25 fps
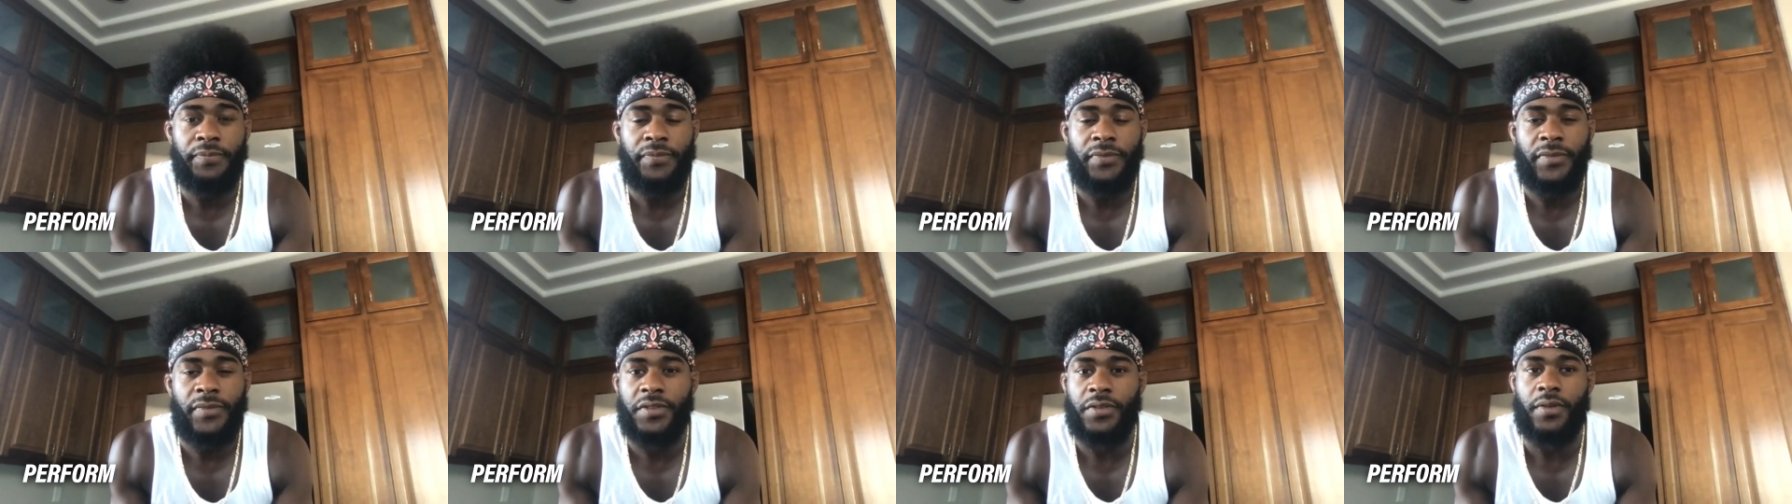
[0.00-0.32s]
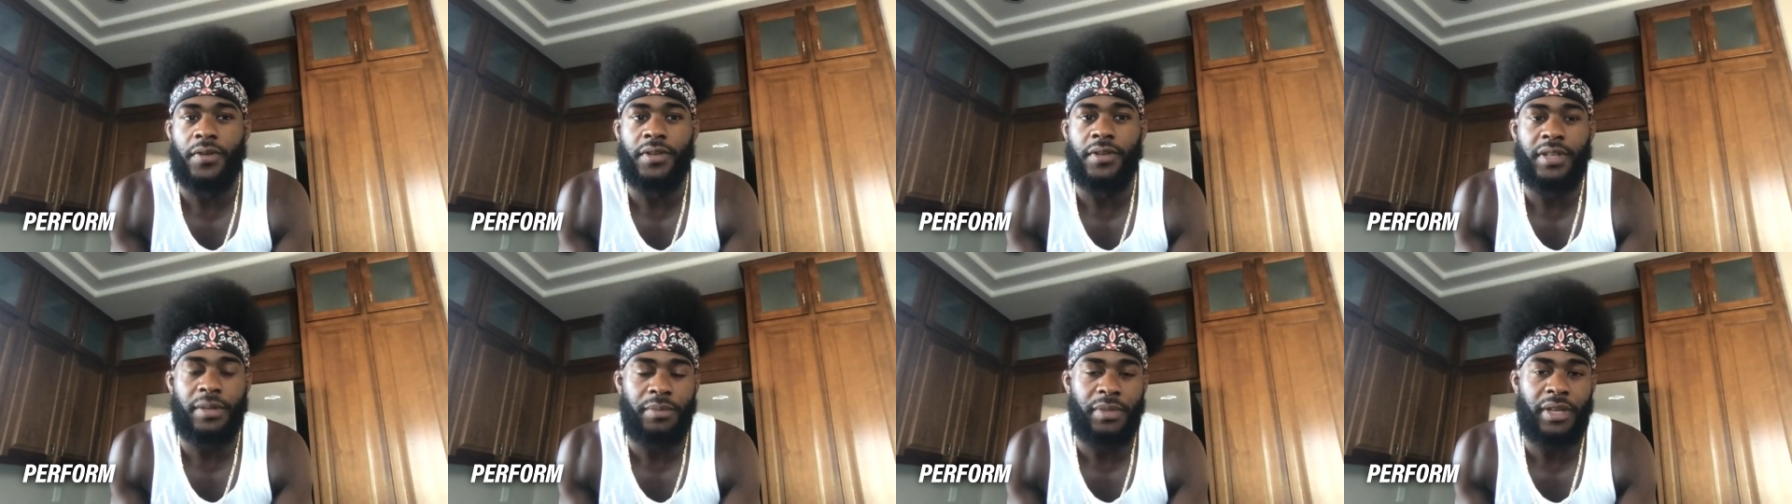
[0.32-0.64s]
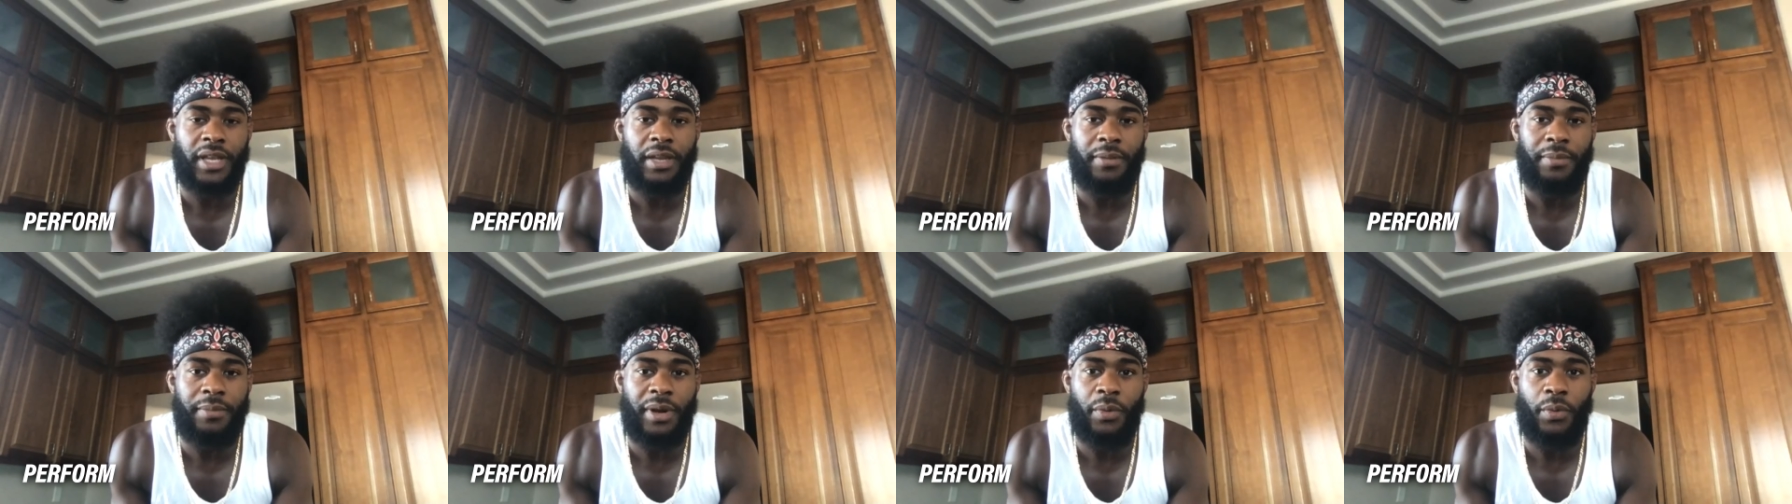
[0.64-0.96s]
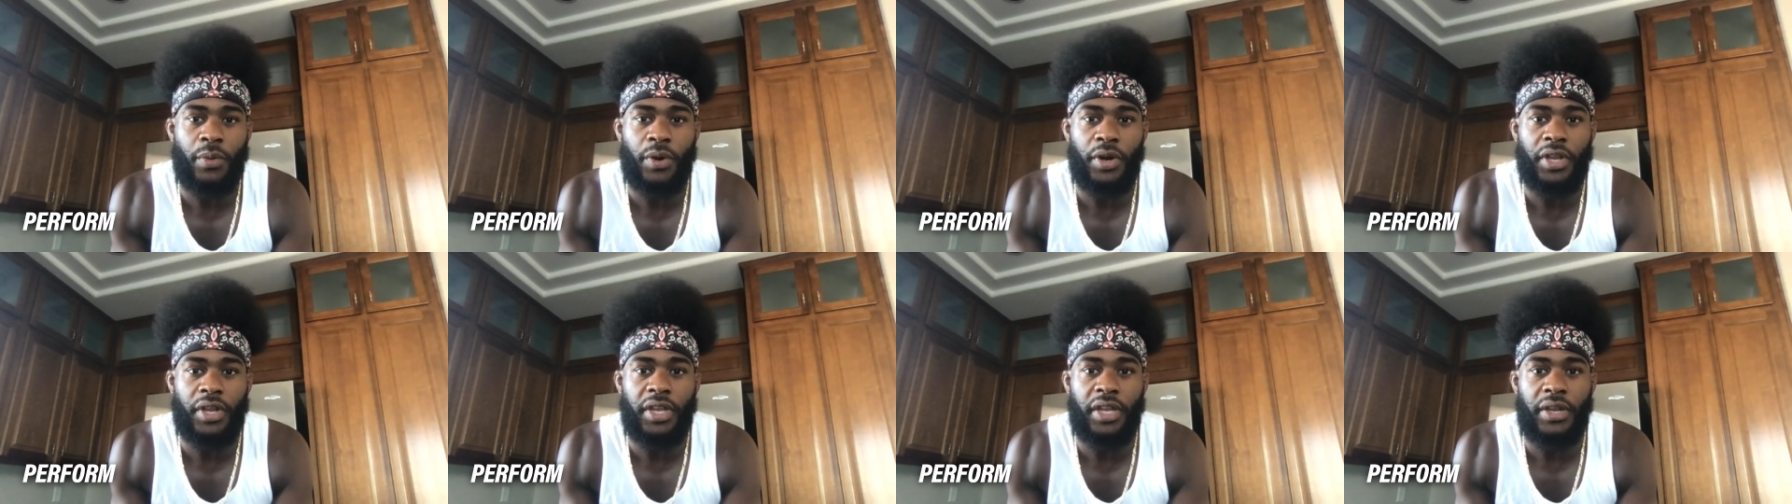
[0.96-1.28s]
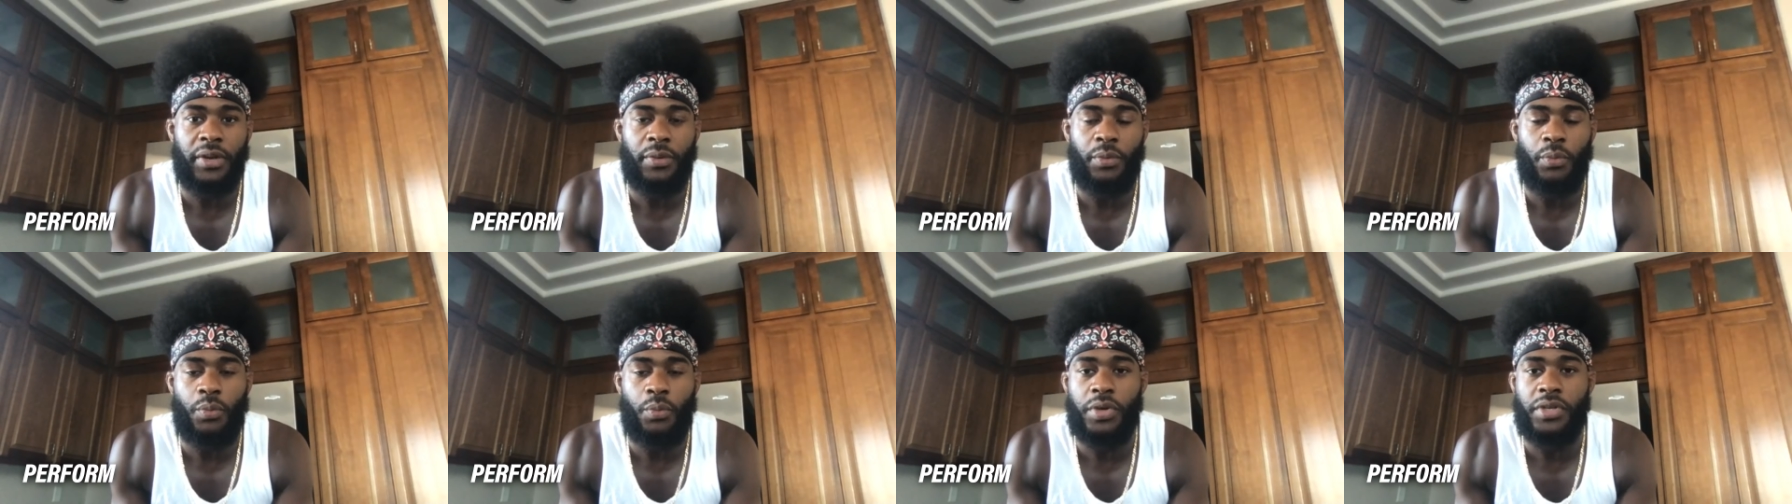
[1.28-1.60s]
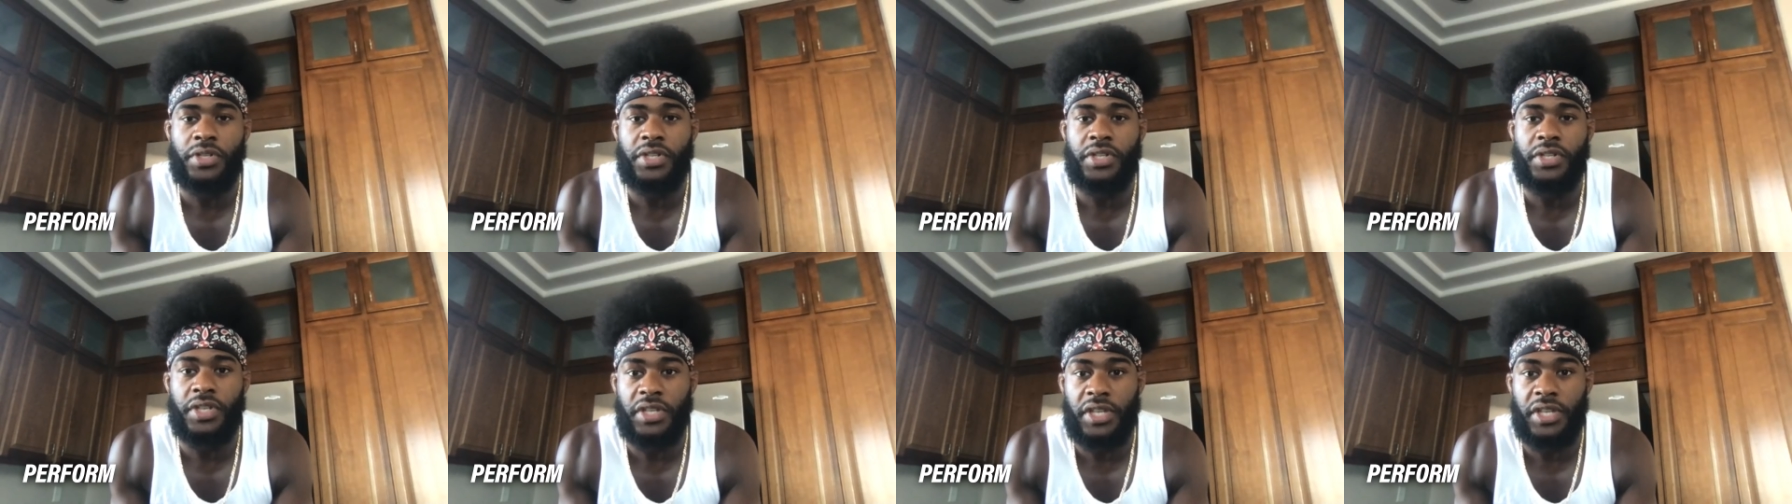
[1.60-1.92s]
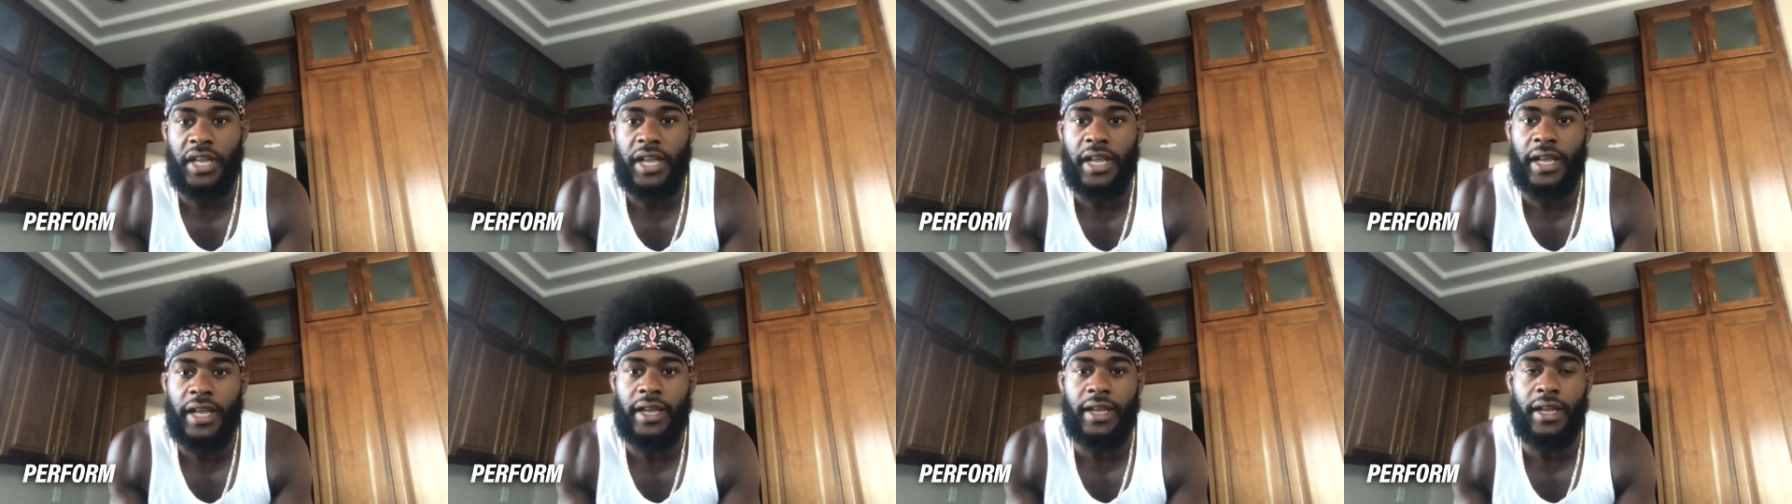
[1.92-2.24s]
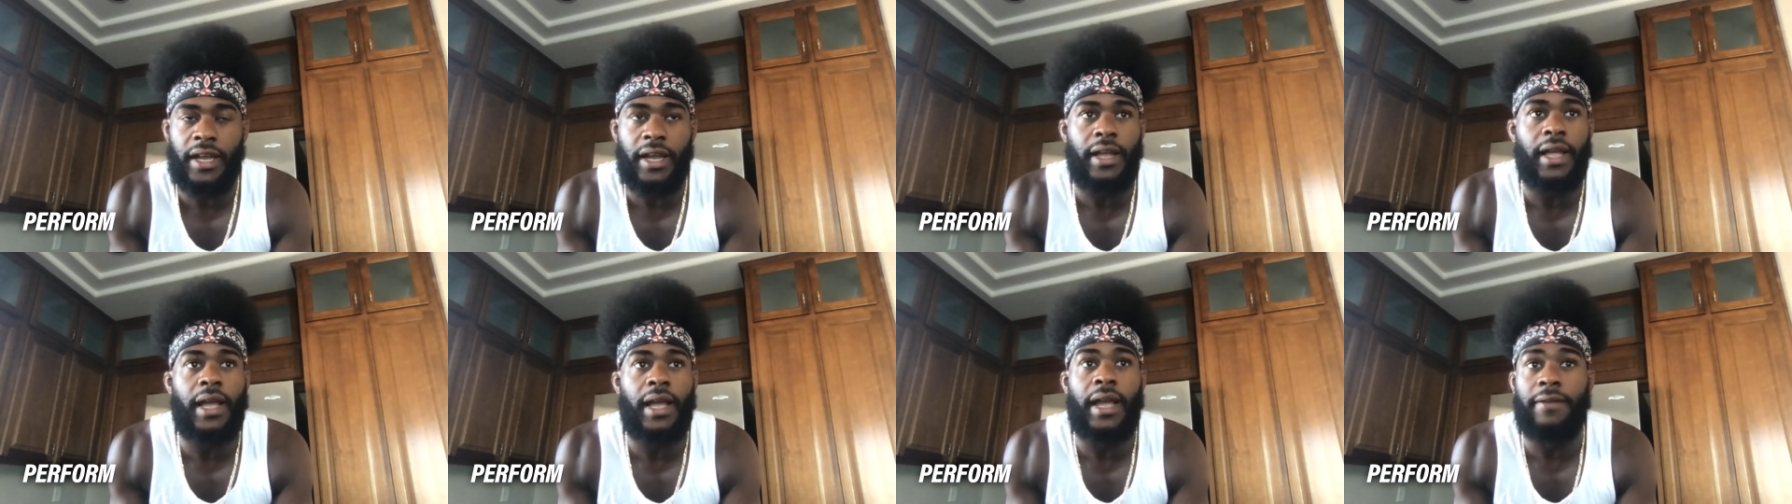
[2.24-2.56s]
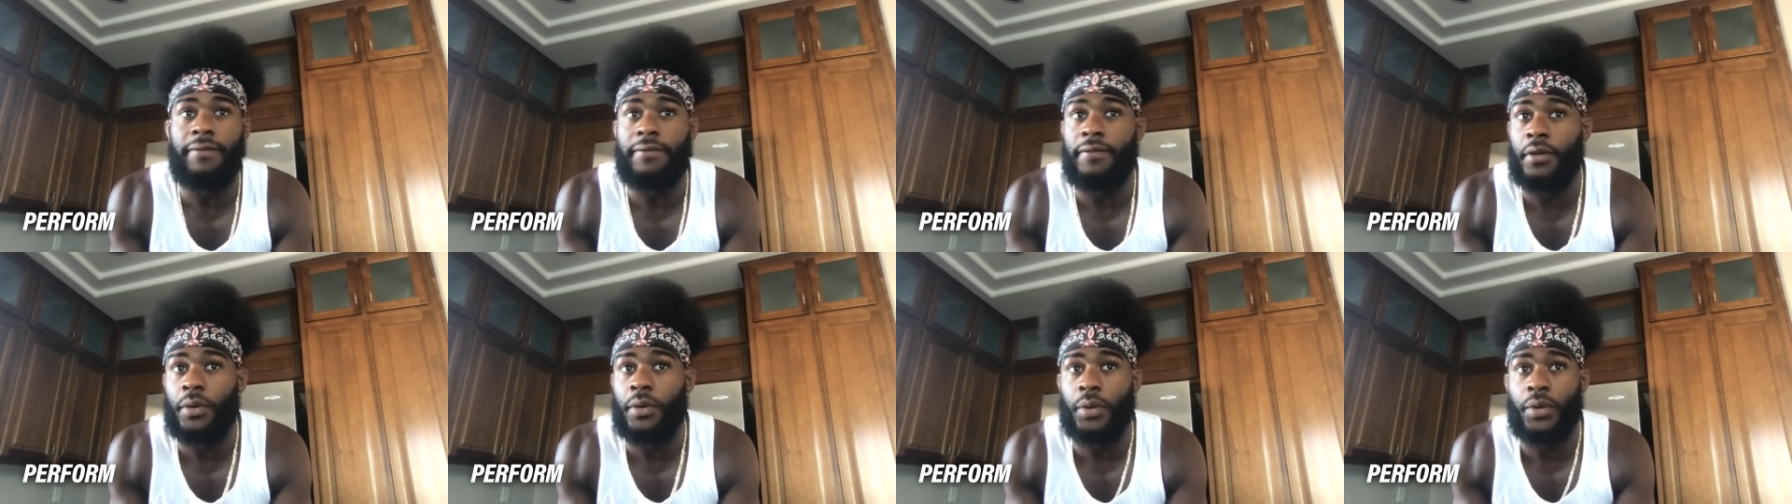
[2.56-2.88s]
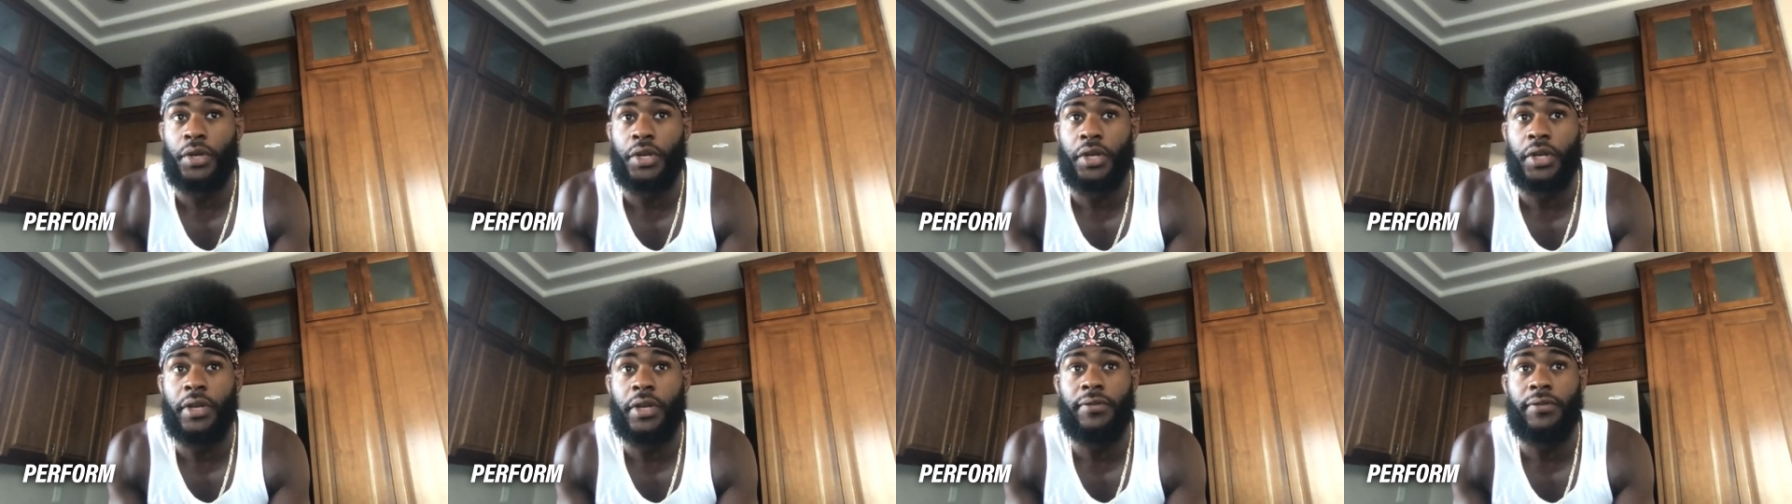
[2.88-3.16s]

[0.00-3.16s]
As long as I'm getting my work in once a day, I feel good.